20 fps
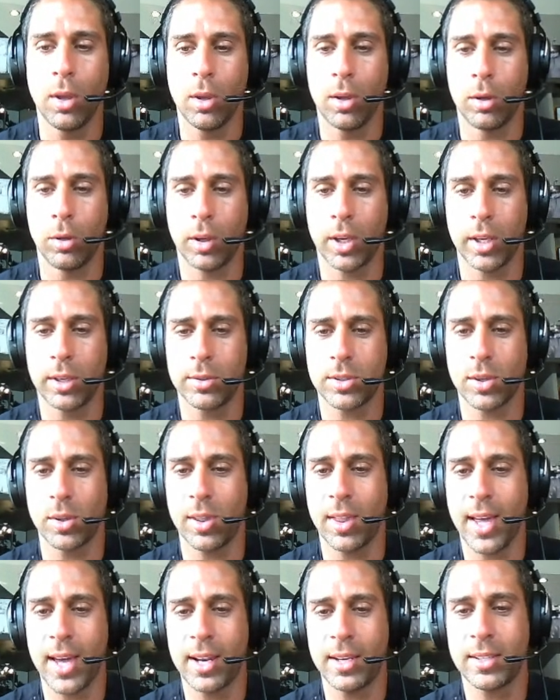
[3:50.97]
Okay, so
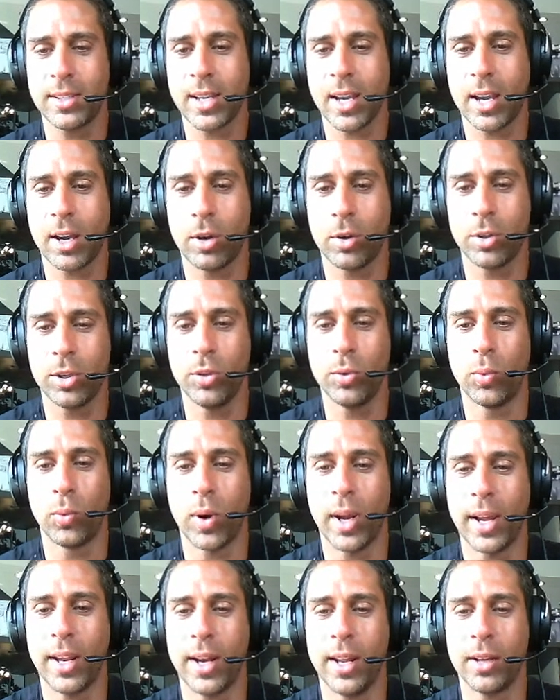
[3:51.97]
that is how you
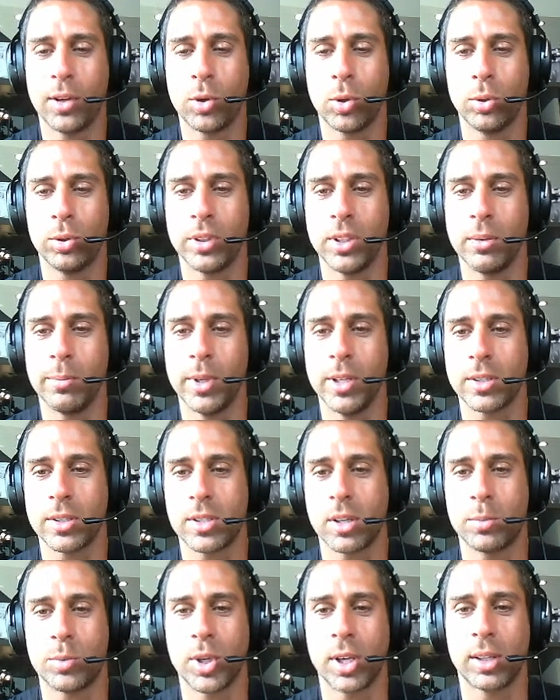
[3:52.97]
write a cold email
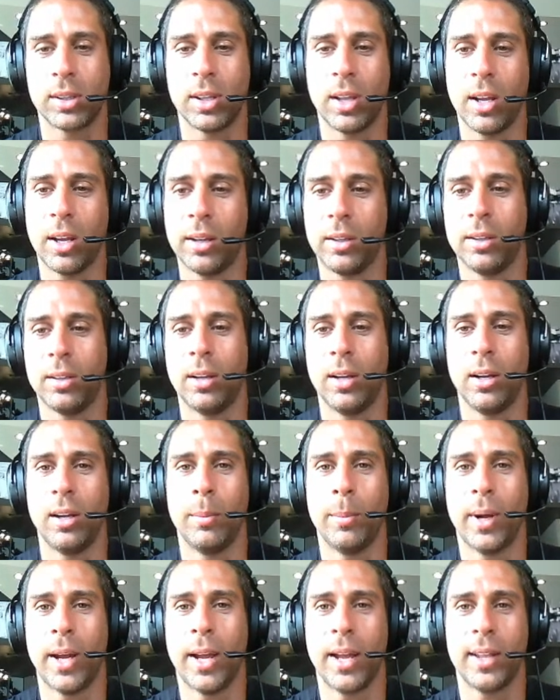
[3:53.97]
subject line.
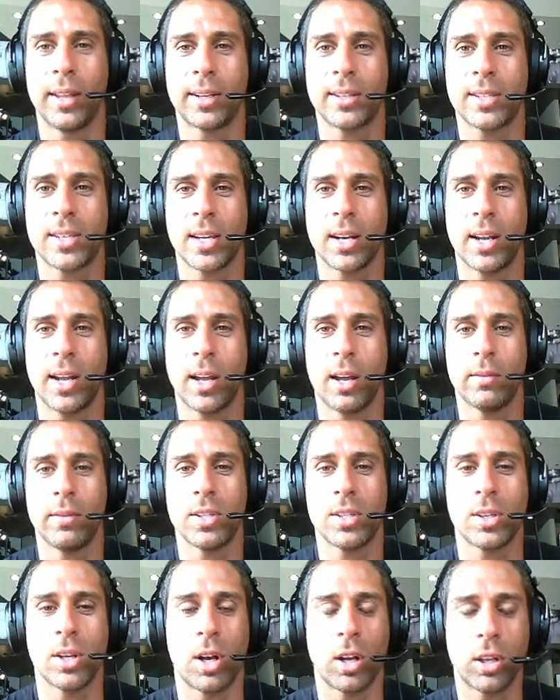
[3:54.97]
Um, I, like I said, I have this
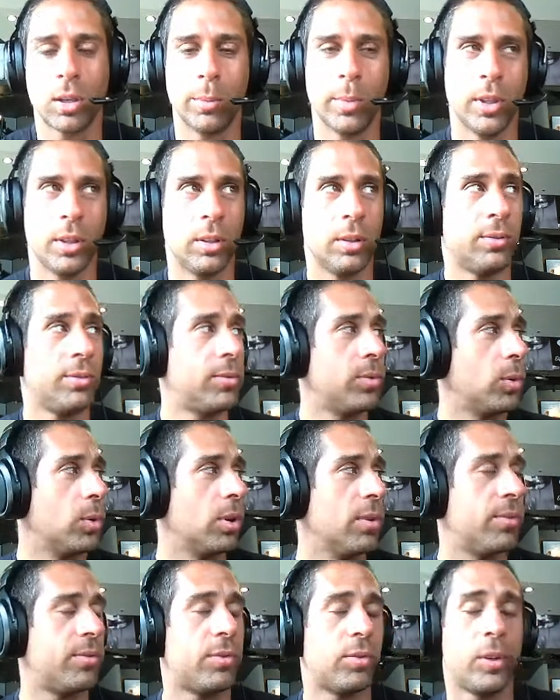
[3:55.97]
document for
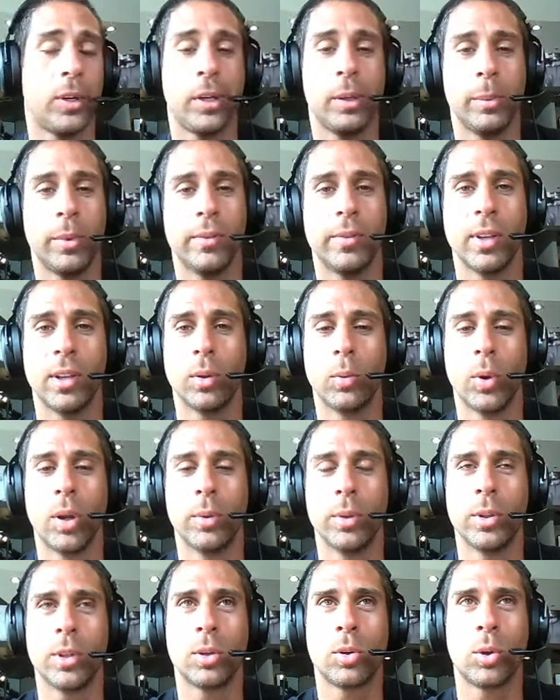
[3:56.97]
free. I'm giving it away
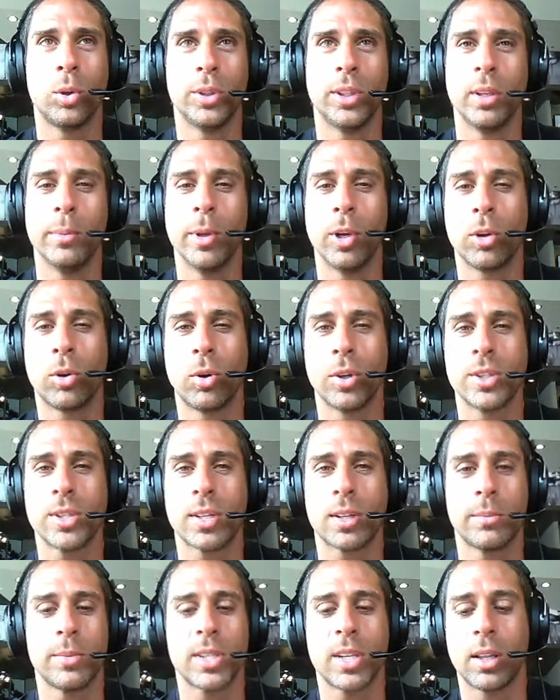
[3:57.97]
with the cold email course
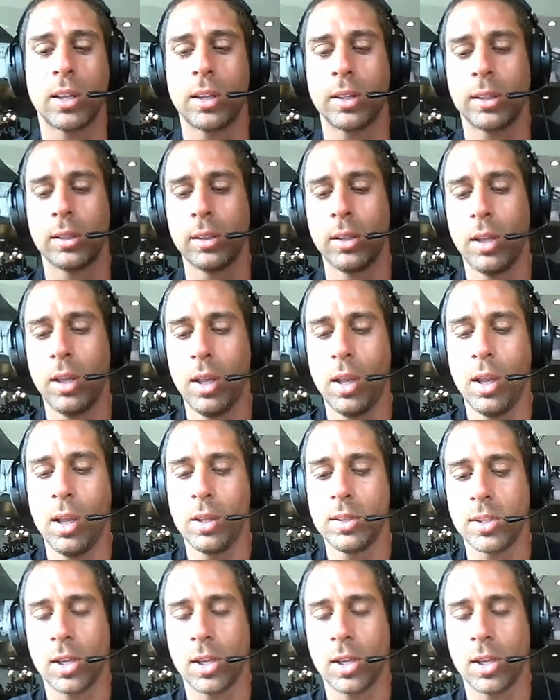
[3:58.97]
that I'm selling. It's a